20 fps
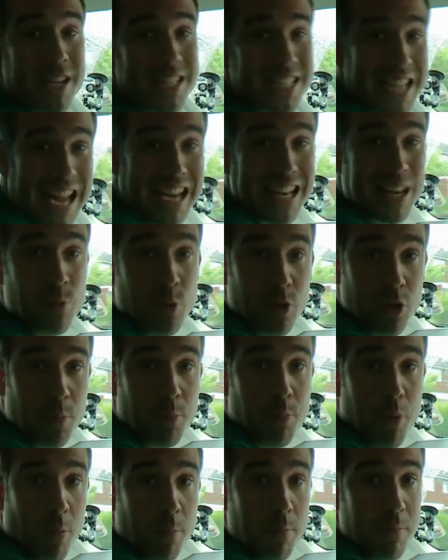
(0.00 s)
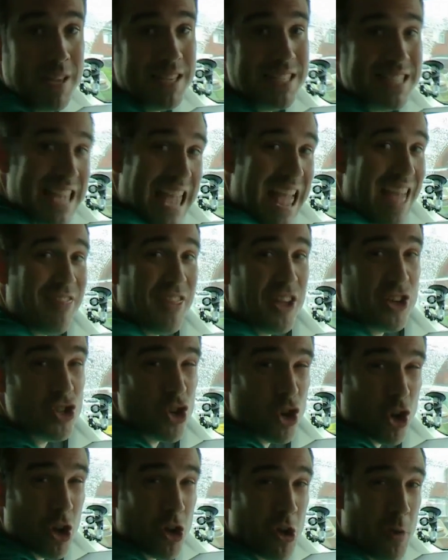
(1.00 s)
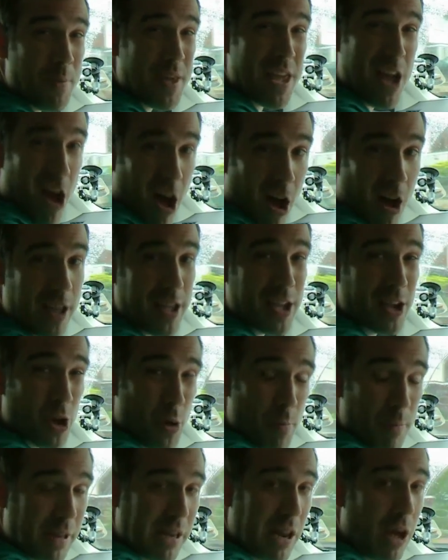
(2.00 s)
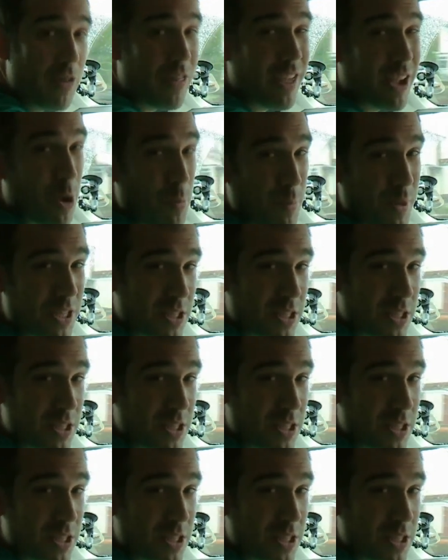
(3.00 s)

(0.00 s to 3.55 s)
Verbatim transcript: exactly what the problem is yet. Their sugar could be high, it could be low, there could be